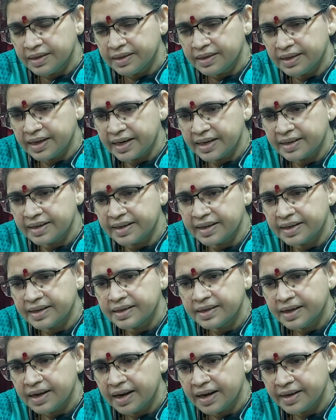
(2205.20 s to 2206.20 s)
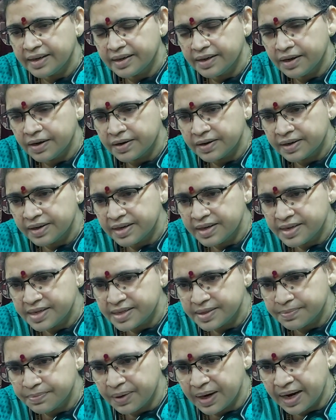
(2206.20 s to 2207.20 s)
light green, and dark green
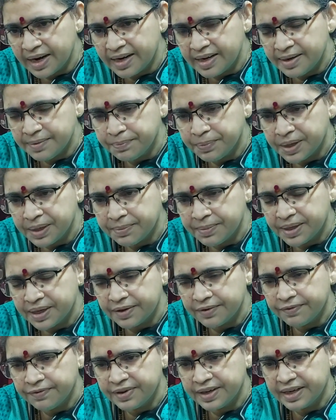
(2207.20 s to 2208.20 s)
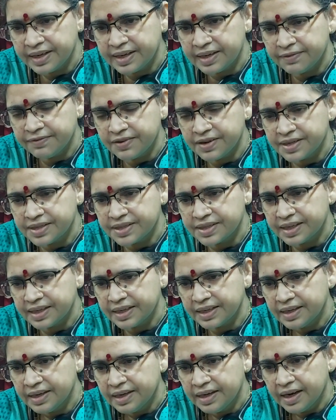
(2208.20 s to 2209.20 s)
is mild impairment of renal function,
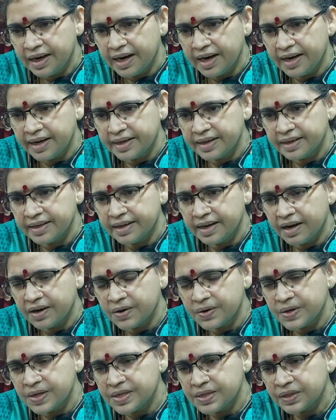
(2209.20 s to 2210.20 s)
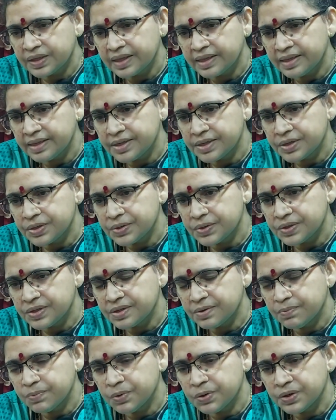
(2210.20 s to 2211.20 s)
and orange color shows the
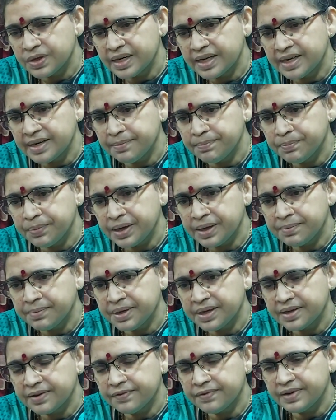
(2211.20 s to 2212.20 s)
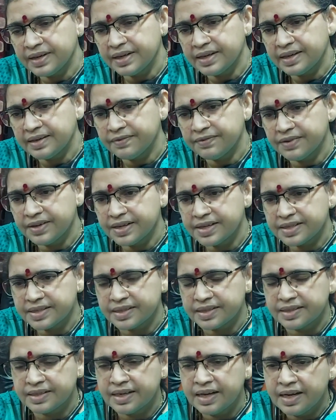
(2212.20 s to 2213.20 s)
moderate impairment of renal
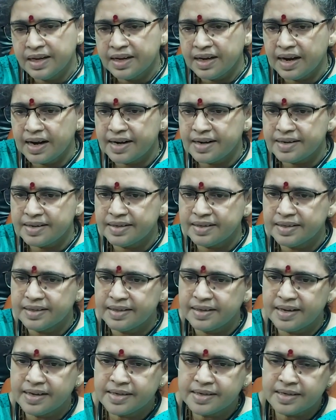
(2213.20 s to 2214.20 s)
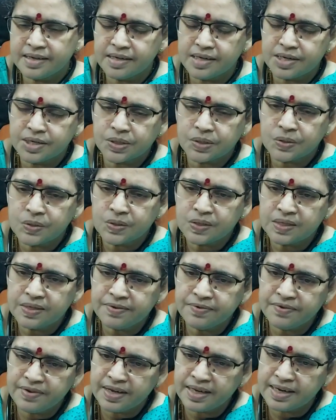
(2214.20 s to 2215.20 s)
function, and red color shows
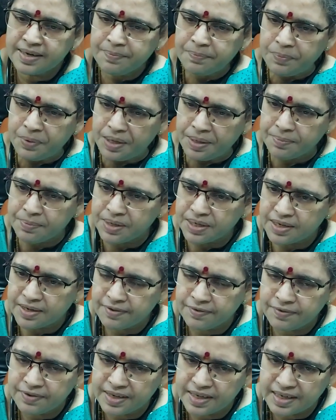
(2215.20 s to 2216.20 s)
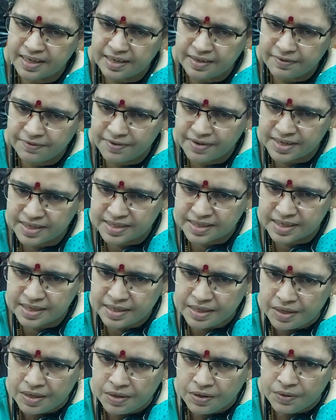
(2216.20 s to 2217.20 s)
severe impairment of renal function
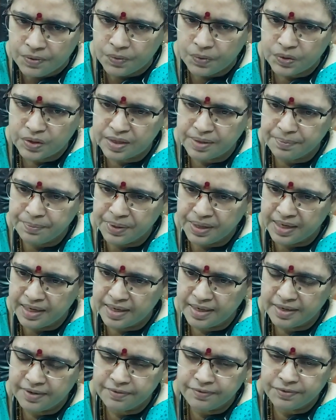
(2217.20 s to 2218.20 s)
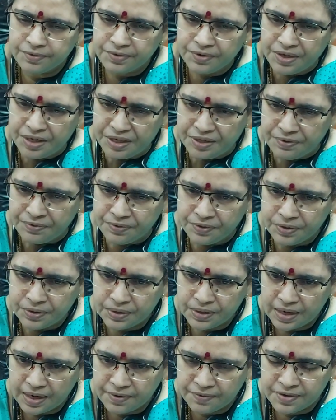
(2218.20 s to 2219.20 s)
for the period of
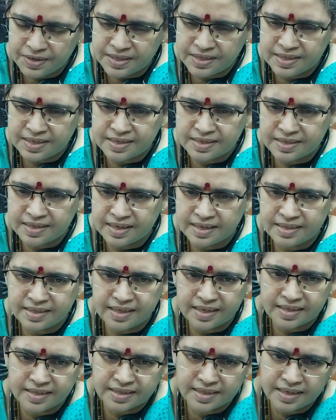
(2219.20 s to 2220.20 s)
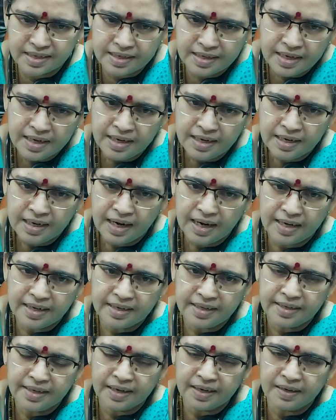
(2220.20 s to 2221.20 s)
24 hours since the injection, and the
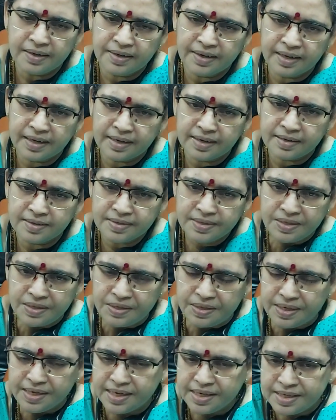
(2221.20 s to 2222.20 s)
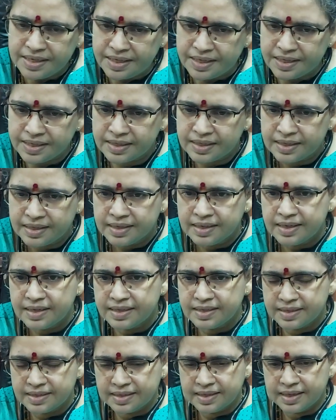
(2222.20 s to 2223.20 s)
deglutic concentration
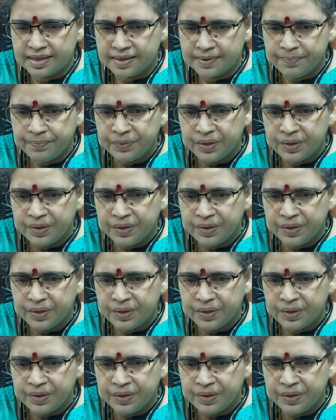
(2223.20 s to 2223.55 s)
is seen,